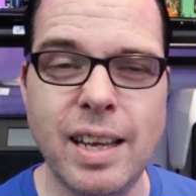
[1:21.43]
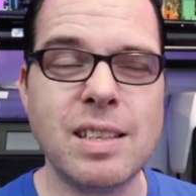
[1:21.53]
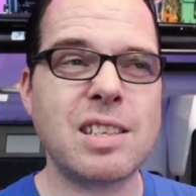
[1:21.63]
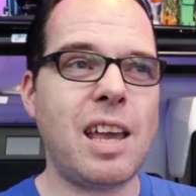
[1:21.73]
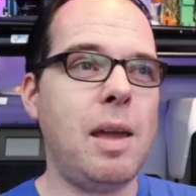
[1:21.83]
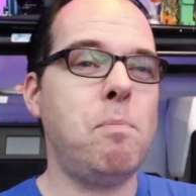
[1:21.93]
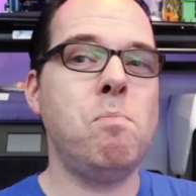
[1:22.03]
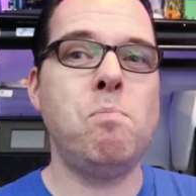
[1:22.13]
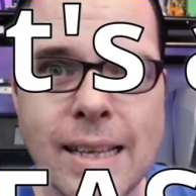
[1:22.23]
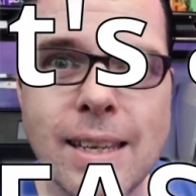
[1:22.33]
It's a,
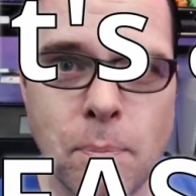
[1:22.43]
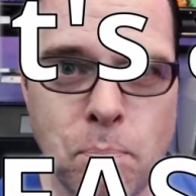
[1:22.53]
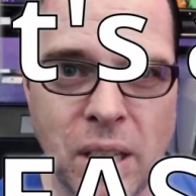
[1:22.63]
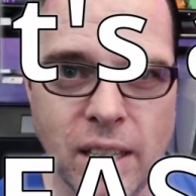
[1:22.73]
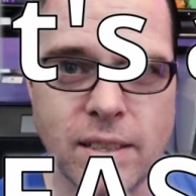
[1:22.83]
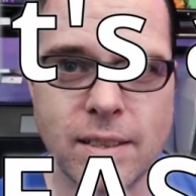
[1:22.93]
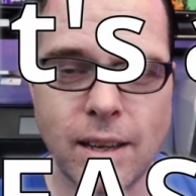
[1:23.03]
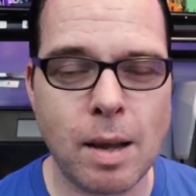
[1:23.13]
it's a beast.